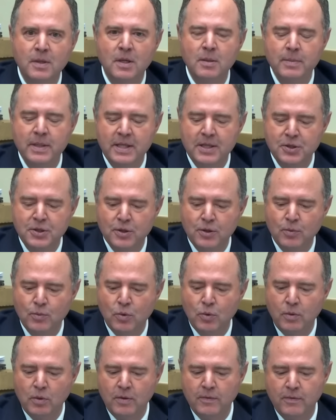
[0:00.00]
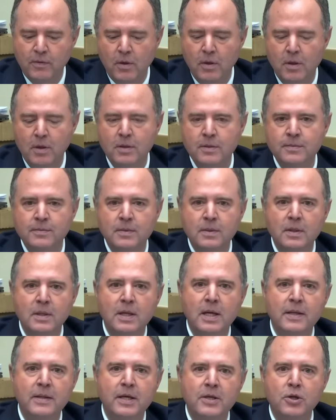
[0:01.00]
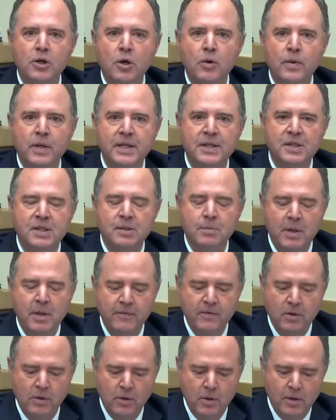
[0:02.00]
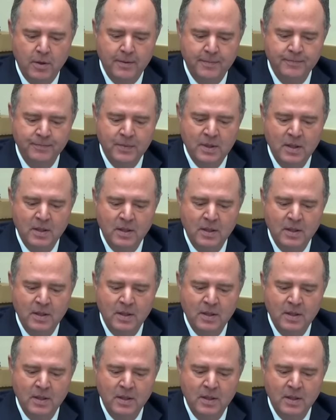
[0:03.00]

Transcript: committed to the rule of law, and that no one is above the law.